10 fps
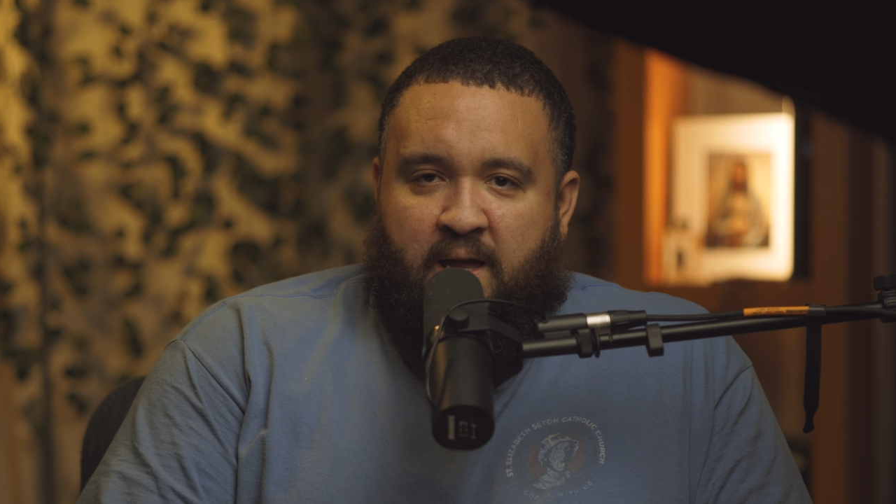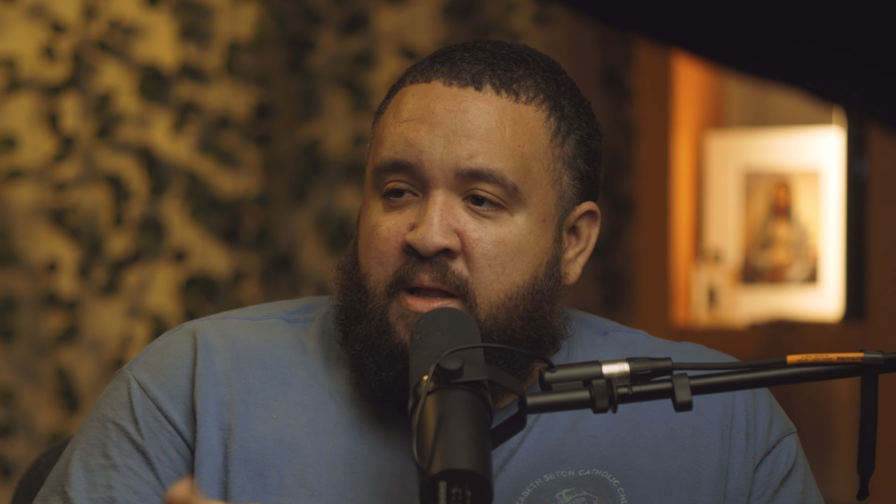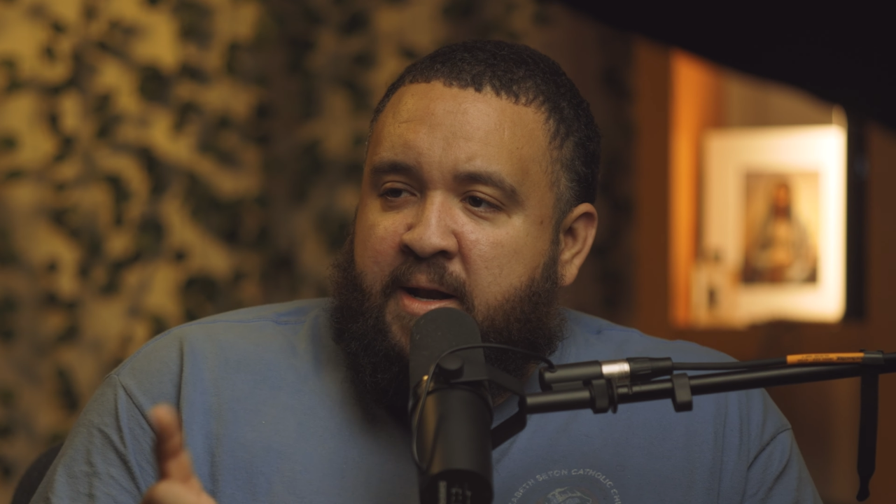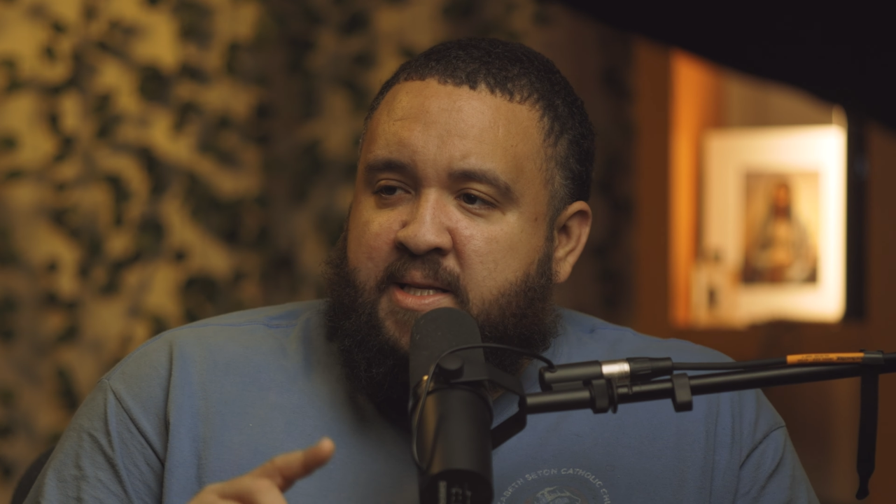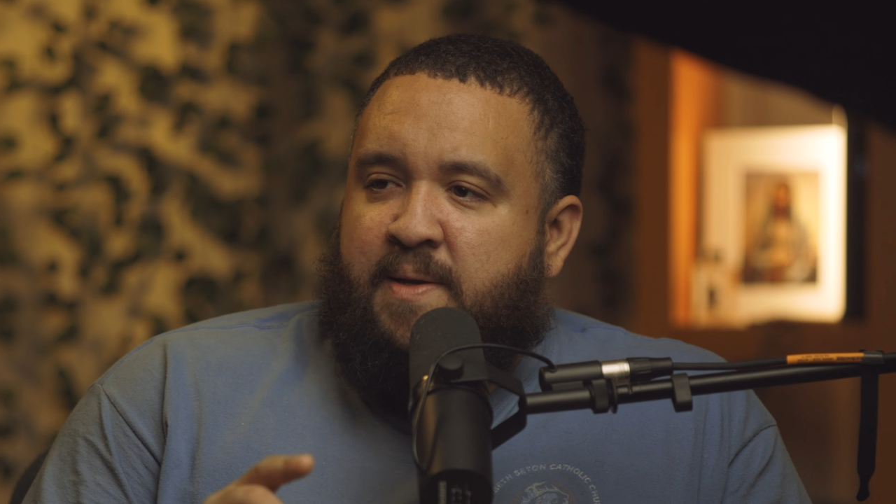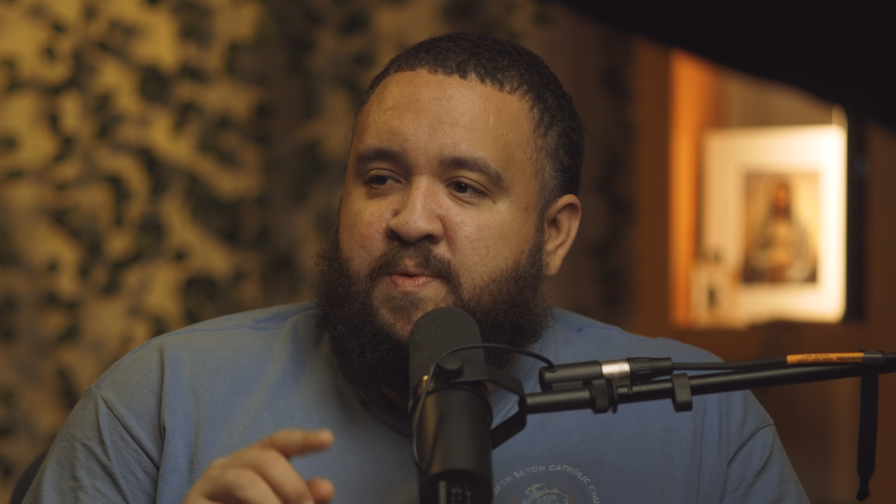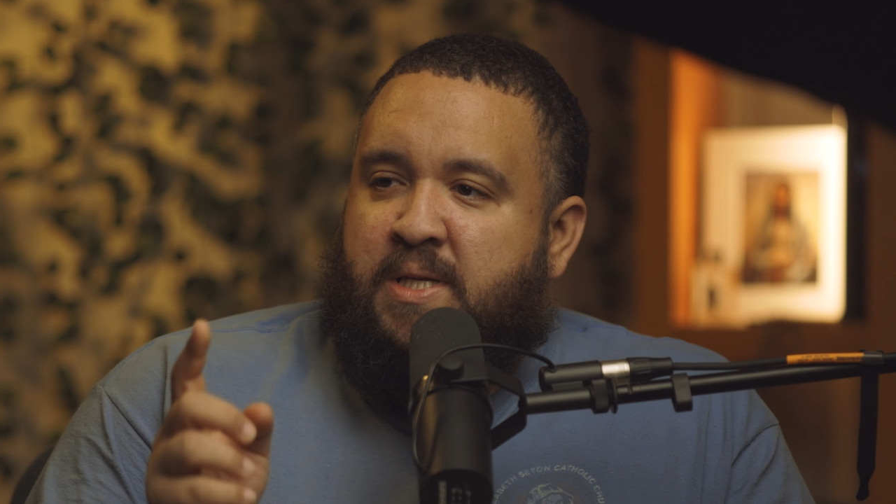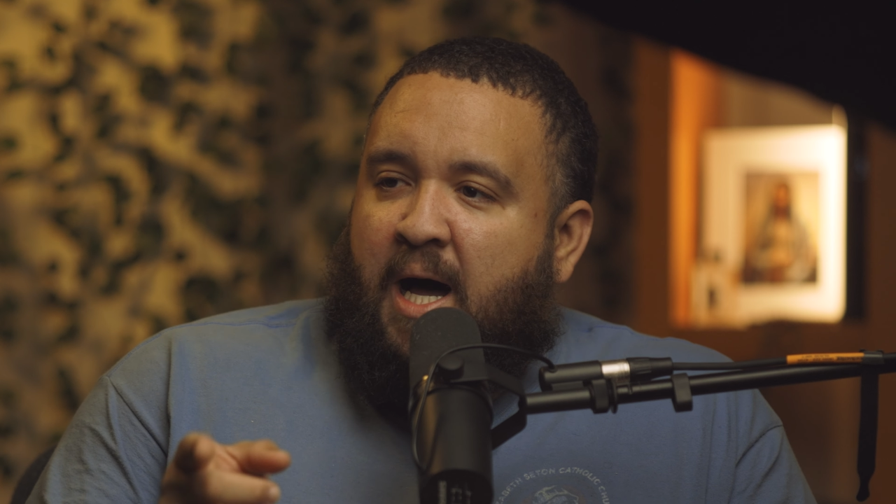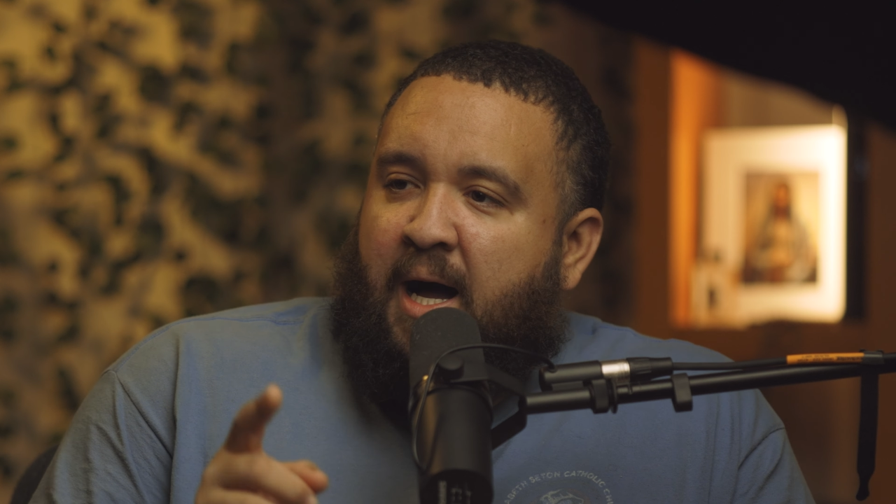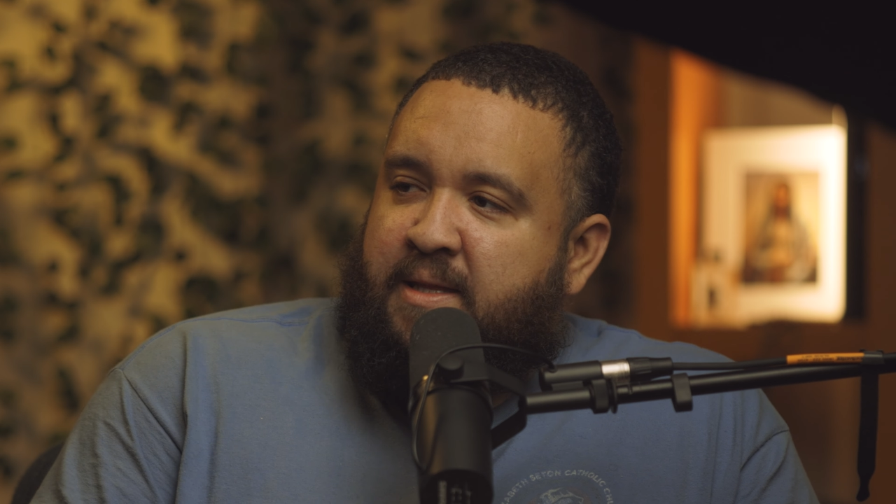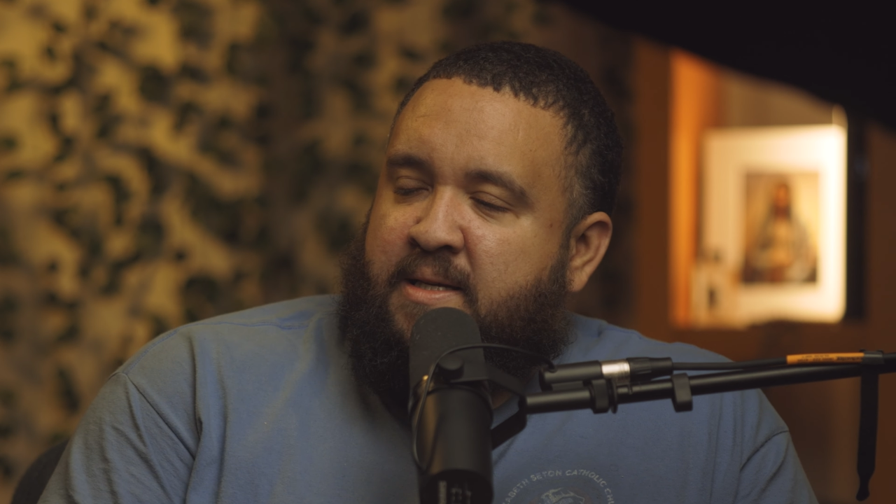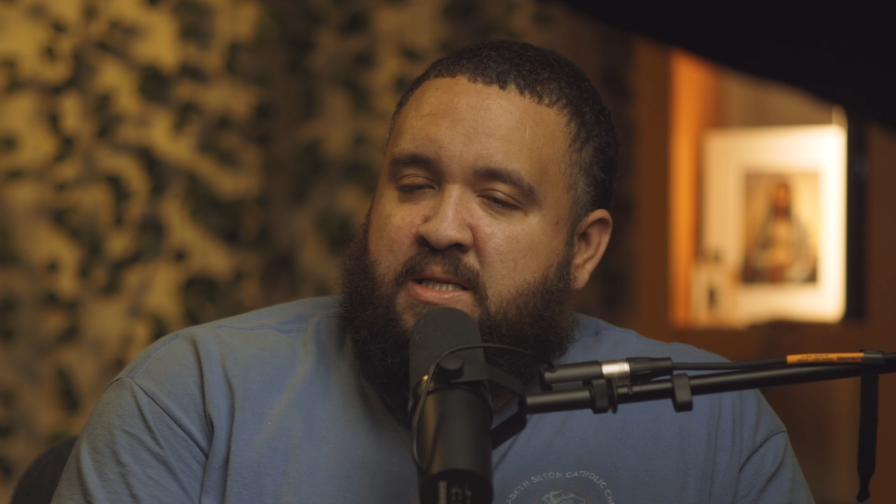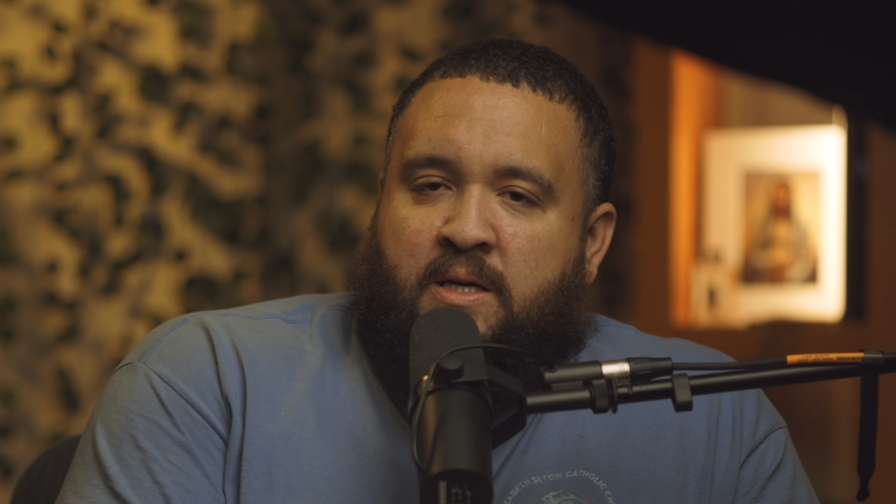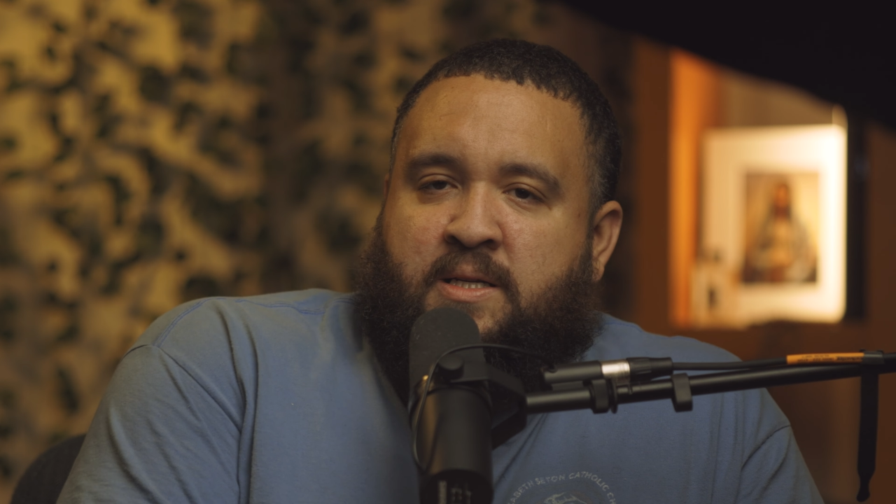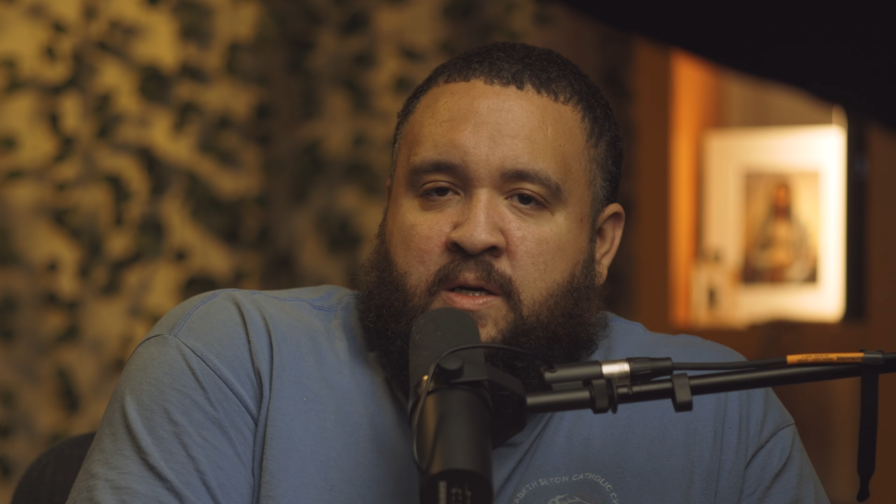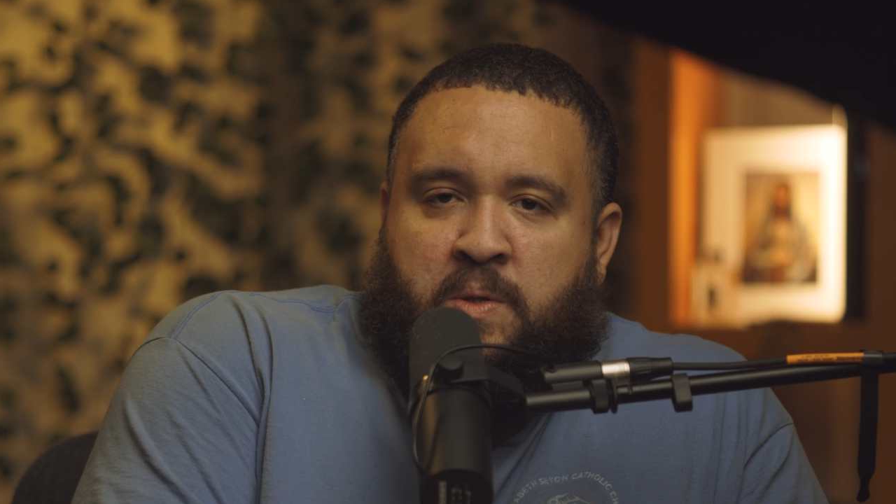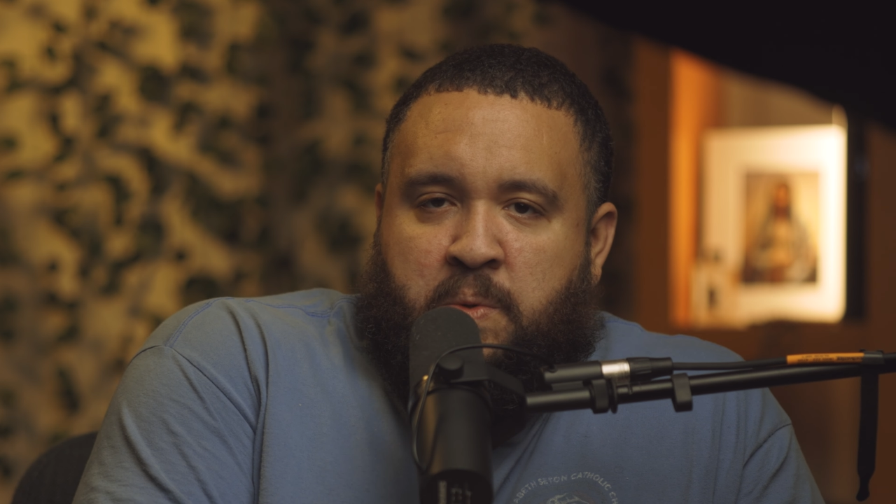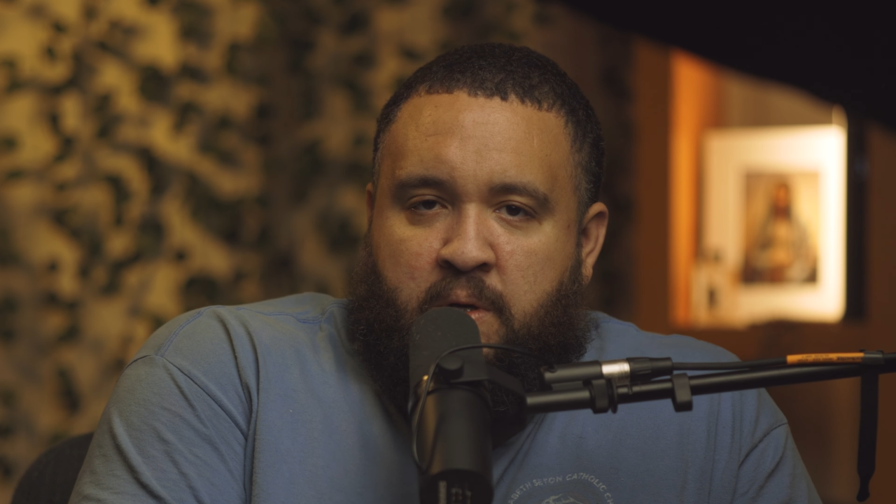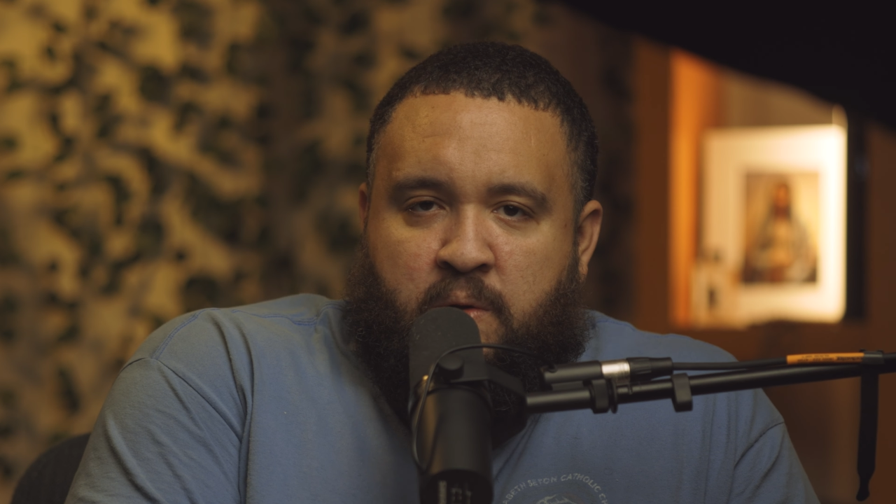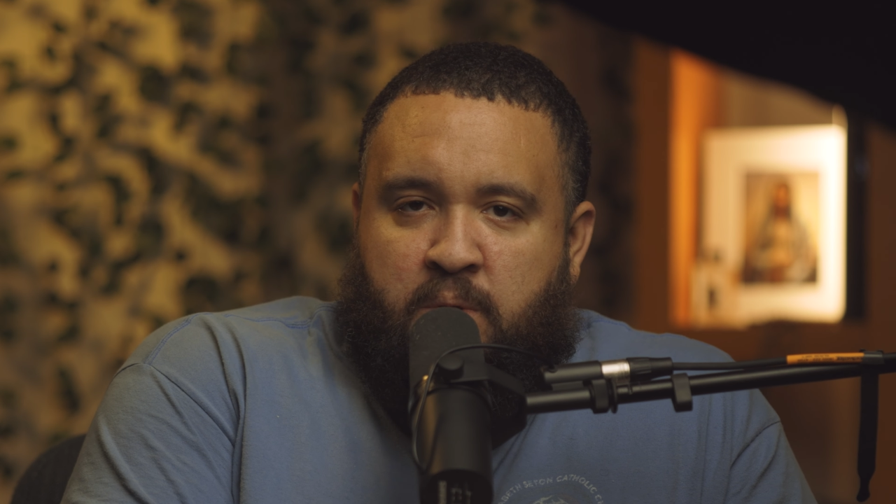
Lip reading: A lot of times we tie this to our self-worth.